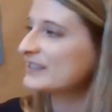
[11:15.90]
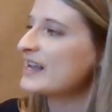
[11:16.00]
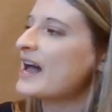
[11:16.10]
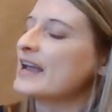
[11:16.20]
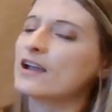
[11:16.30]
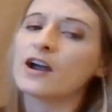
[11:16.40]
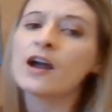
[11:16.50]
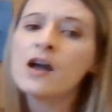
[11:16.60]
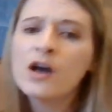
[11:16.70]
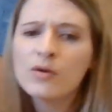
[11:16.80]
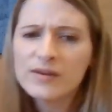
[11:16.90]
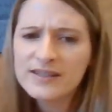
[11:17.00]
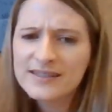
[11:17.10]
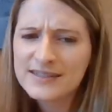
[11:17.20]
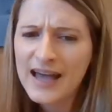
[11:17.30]
Tiger. What
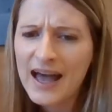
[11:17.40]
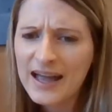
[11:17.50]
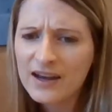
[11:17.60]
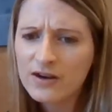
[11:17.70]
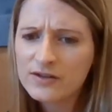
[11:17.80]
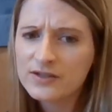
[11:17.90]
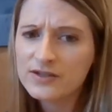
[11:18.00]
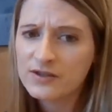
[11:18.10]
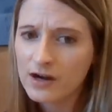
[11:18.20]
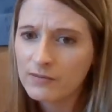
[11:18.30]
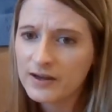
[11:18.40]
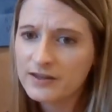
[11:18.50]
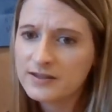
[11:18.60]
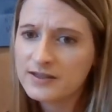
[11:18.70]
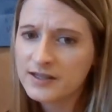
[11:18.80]
does tiger start
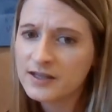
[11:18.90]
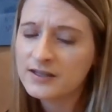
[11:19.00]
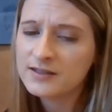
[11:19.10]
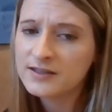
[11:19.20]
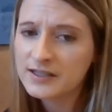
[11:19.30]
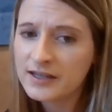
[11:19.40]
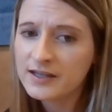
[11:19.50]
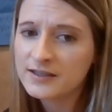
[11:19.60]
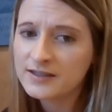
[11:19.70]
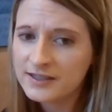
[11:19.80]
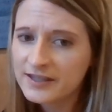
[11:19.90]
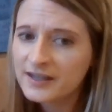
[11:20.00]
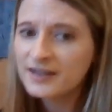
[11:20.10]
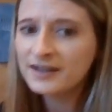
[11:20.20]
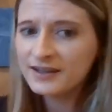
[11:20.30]
with? T, t, t.
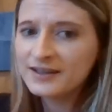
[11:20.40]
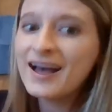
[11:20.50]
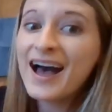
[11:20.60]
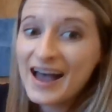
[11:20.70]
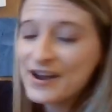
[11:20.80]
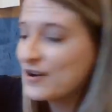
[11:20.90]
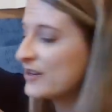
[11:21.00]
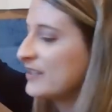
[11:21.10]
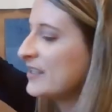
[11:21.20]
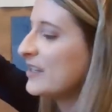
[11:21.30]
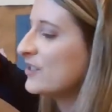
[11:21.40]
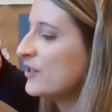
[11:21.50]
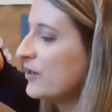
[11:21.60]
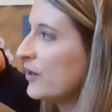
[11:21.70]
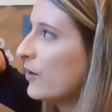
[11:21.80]
I heard a T
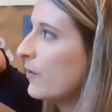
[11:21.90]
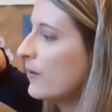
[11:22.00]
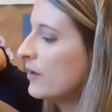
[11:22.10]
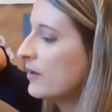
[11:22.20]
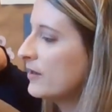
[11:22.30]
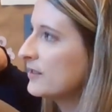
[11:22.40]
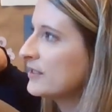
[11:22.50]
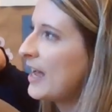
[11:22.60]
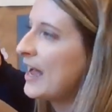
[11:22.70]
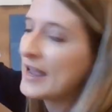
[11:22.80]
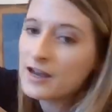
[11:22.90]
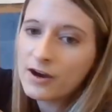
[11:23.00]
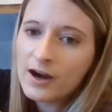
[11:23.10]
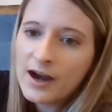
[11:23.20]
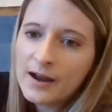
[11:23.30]
too.
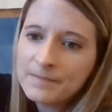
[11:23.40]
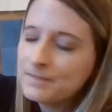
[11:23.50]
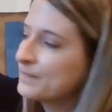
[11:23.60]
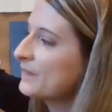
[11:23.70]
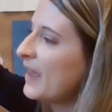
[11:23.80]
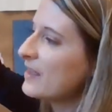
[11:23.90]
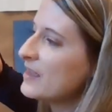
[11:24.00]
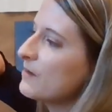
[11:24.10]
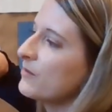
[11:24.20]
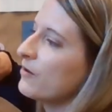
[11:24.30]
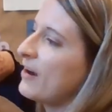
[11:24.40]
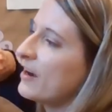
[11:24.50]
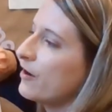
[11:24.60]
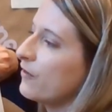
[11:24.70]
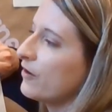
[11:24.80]
Tiger. Hmm, I think I'm going to write
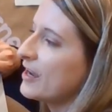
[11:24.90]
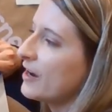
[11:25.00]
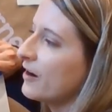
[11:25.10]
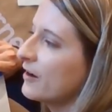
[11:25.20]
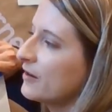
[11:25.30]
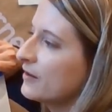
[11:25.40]
it over here.